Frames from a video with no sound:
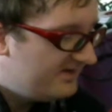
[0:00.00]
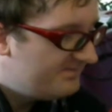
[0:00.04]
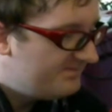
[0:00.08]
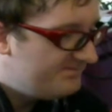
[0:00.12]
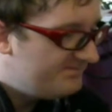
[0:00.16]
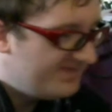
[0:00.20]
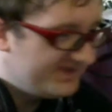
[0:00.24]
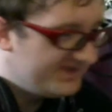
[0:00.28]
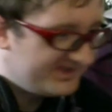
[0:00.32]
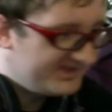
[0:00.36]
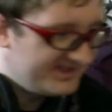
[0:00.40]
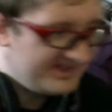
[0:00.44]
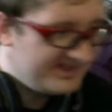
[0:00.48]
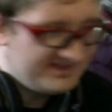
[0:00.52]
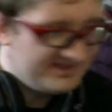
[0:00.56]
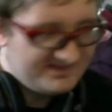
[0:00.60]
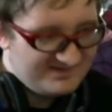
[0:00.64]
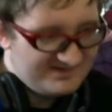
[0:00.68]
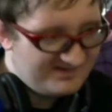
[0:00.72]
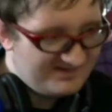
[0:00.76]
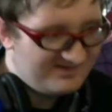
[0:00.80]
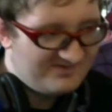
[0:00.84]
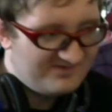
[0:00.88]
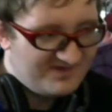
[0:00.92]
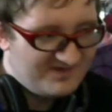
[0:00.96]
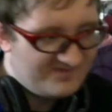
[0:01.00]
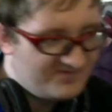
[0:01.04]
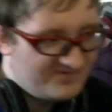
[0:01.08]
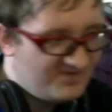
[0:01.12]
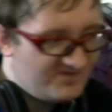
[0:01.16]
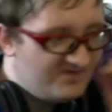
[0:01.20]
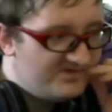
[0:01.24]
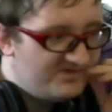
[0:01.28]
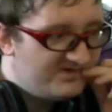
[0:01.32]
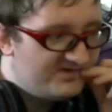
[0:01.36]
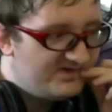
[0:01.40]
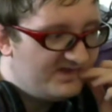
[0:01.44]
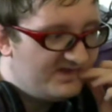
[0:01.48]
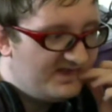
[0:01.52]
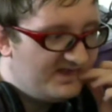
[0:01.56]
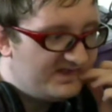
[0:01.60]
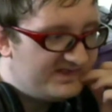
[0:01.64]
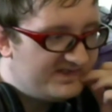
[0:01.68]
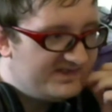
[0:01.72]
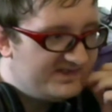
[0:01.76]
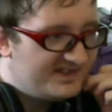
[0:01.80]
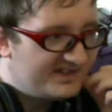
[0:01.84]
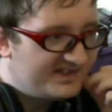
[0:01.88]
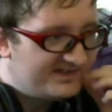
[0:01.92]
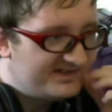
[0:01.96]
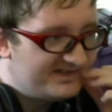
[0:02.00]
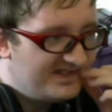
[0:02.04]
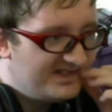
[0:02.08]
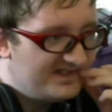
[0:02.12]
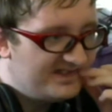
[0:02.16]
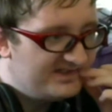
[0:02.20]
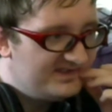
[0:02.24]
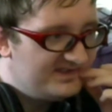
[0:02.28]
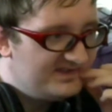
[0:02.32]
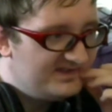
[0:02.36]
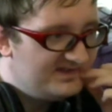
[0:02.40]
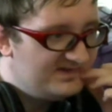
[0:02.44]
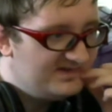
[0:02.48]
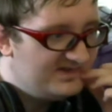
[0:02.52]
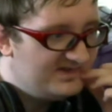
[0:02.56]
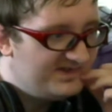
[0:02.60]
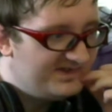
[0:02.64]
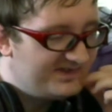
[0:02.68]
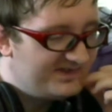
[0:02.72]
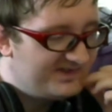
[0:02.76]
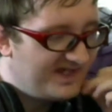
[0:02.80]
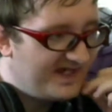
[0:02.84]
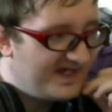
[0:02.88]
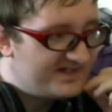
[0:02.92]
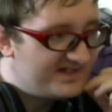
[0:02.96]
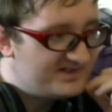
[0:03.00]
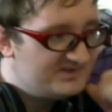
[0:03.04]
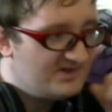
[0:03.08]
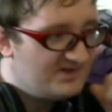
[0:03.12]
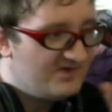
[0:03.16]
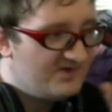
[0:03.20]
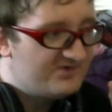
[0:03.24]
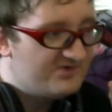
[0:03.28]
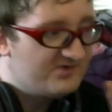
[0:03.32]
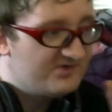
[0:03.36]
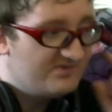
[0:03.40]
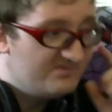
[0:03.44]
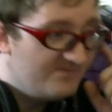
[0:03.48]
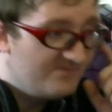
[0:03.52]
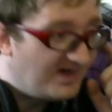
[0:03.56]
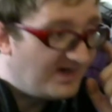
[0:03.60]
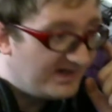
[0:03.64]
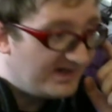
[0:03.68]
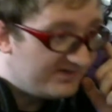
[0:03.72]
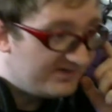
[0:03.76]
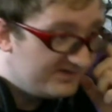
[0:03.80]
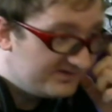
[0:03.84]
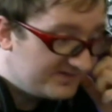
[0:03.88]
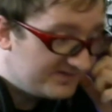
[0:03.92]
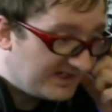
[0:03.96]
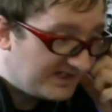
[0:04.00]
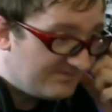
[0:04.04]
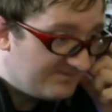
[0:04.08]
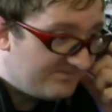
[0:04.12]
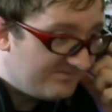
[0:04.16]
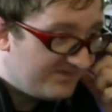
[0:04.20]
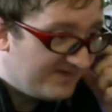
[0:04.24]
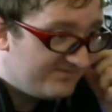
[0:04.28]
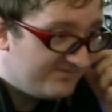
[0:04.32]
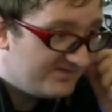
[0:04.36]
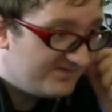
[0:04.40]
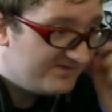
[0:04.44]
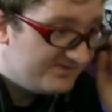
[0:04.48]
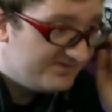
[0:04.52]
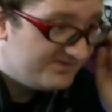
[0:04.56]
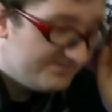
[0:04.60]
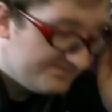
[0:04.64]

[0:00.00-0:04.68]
biscuit or whatever stick that is actually also mildly grape flavored.